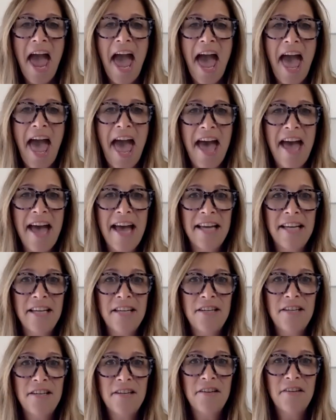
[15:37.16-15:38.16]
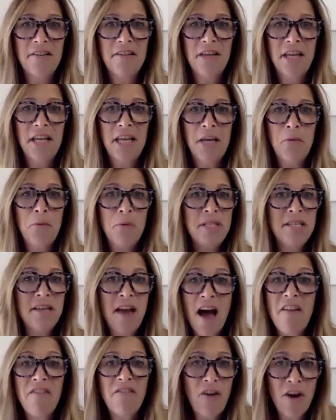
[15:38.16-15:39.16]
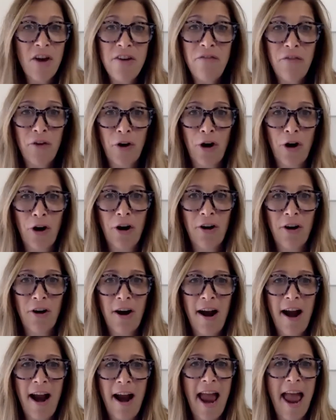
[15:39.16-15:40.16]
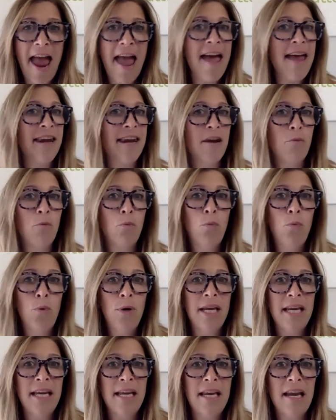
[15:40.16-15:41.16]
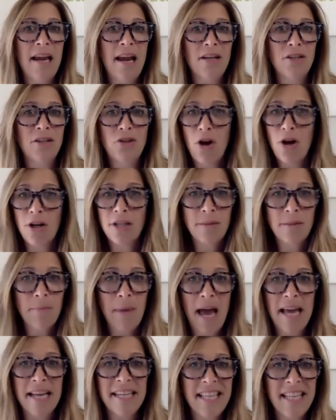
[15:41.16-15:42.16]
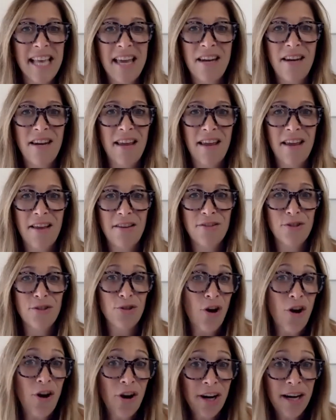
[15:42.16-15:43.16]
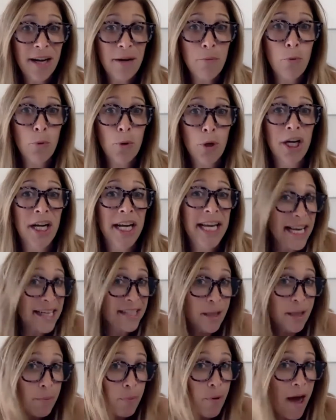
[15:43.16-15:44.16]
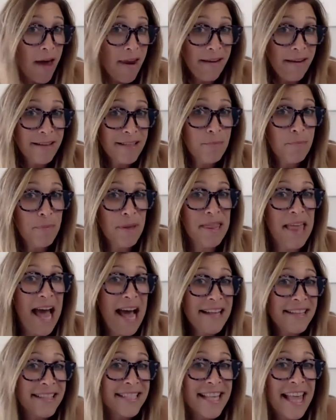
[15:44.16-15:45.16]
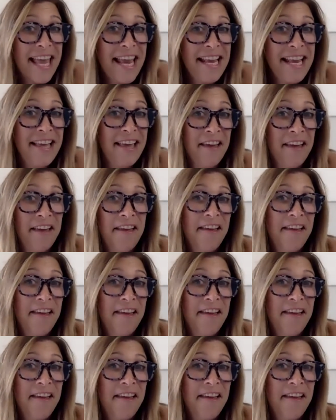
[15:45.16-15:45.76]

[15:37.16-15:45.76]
And it was not fun for her. And we talked about, I said, "Sorry, we're going to get to the products, but that's like,